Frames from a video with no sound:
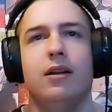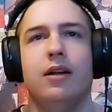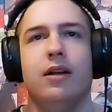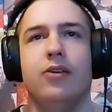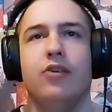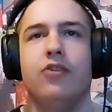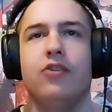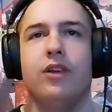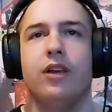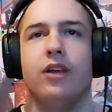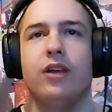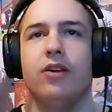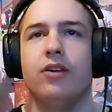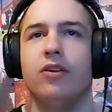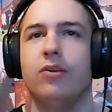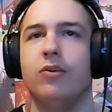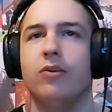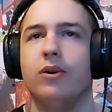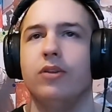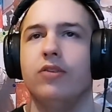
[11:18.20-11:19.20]
Are you Sherlock
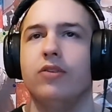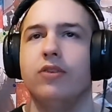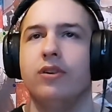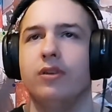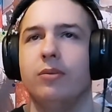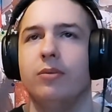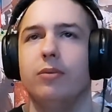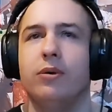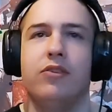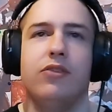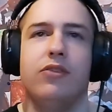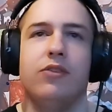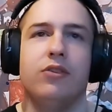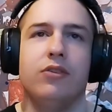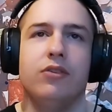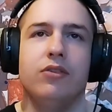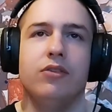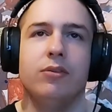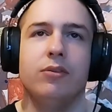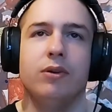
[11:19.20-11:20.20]
or Watson? Based on
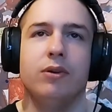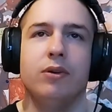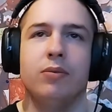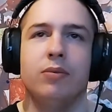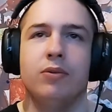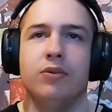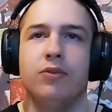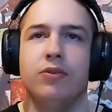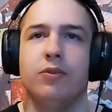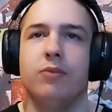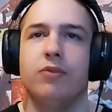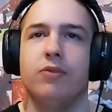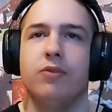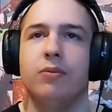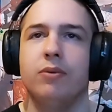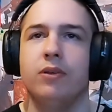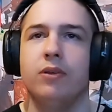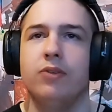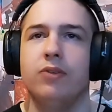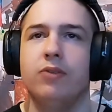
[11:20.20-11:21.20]
the Tumblr post from
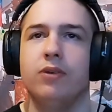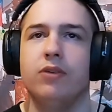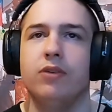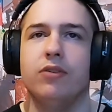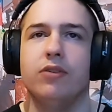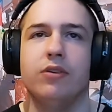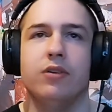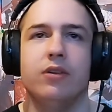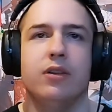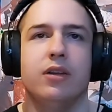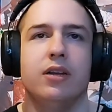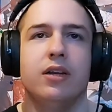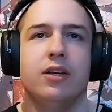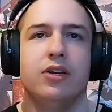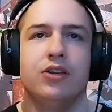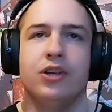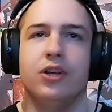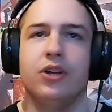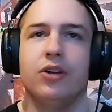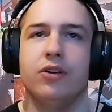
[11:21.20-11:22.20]
somebody's Watson.
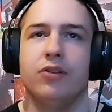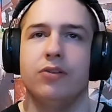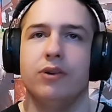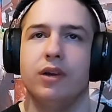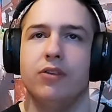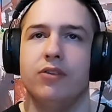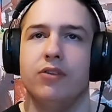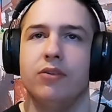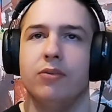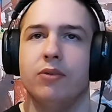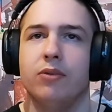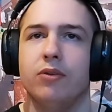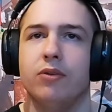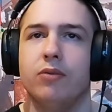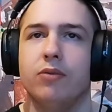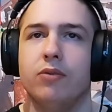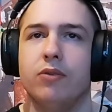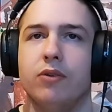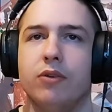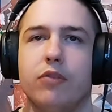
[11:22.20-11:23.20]
Sherlock, relies on
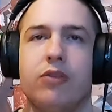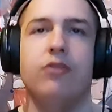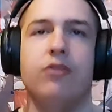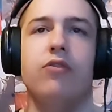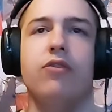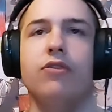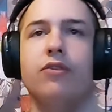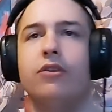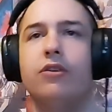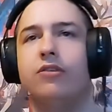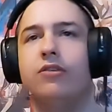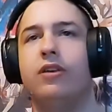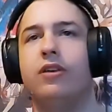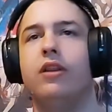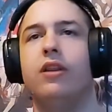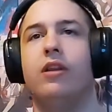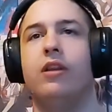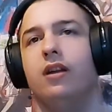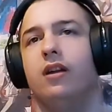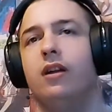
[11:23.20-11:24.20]
others to
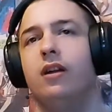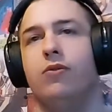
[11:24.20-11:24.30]
succeed.